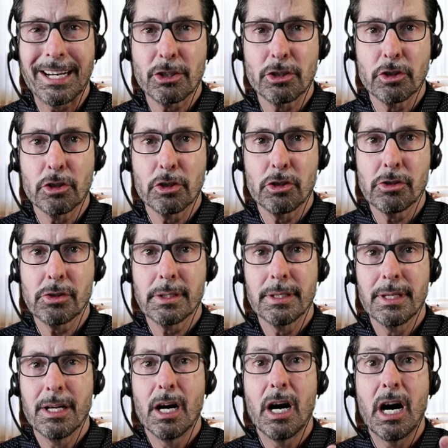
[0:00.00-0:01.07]

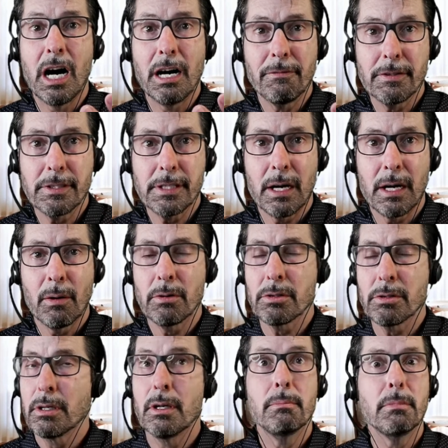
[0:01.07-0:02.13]
lectures, office
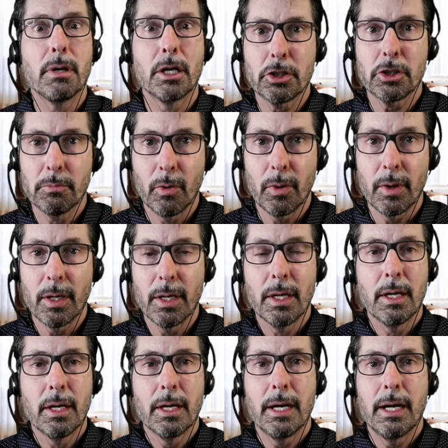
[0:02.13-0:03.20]
hours, much more.
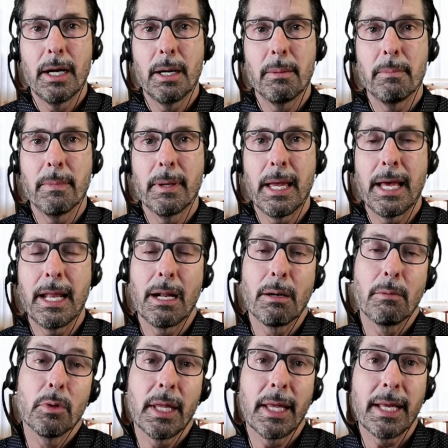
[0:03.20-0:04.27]
And
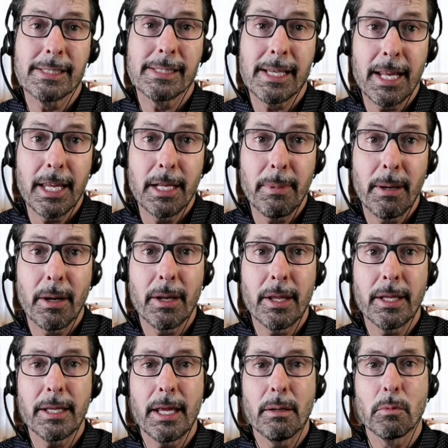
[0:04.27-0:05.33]
I'm really excited
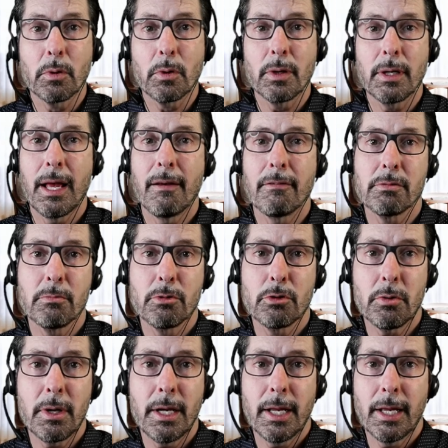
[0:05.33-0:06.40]
about it, and we're going to have some
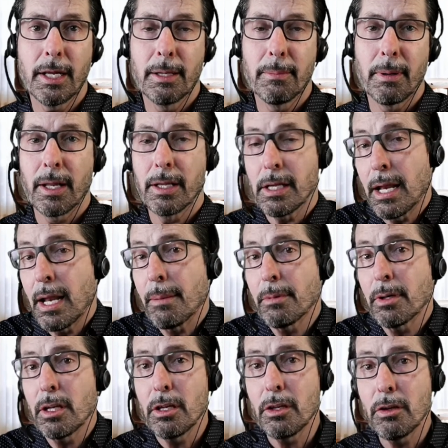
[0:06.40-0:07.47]
training about it. And
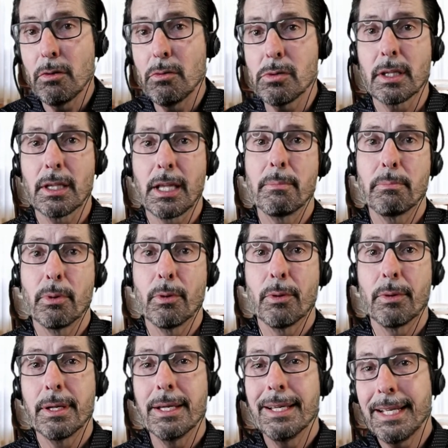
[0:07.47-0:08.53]
I'm going to use a
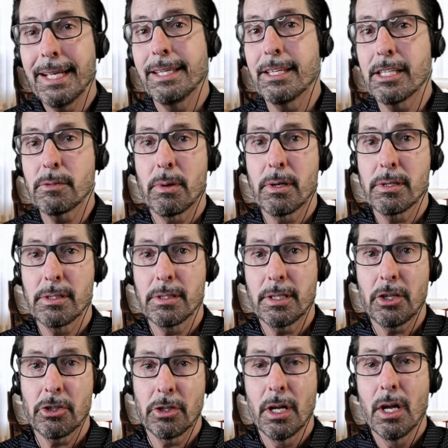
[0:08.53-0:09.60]
Lightboard in this
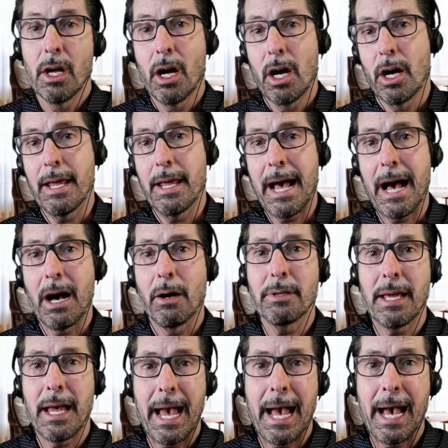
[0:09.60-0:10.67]
presentation on
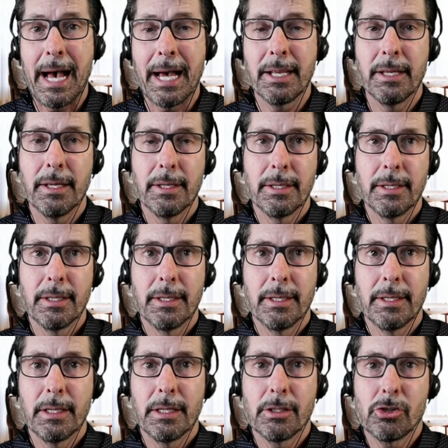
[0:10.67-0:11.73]
how to add
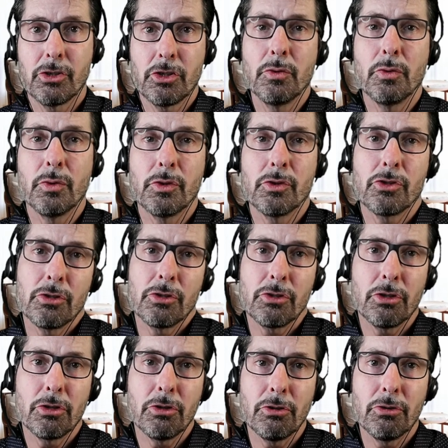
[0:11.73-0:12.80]
students
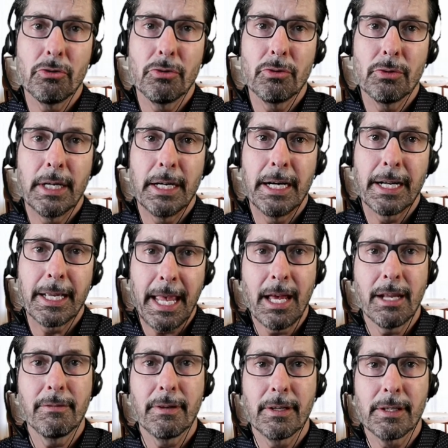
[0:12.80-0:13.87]
to
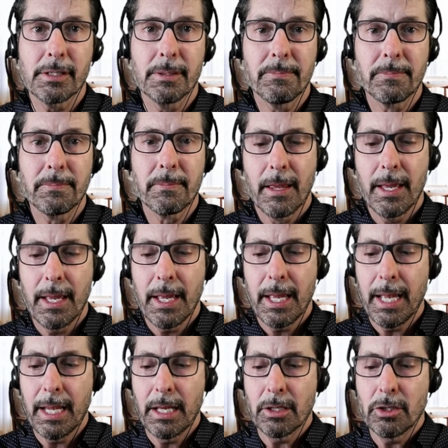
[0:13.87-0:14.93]
Canvas.
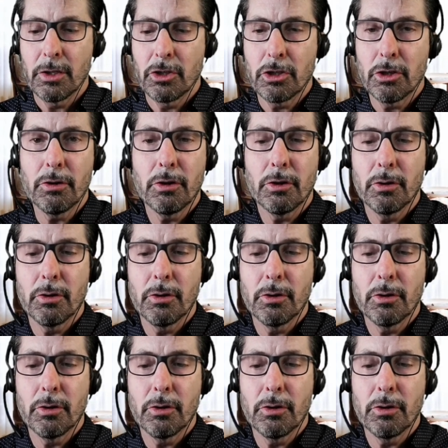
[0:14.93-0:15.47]
And to show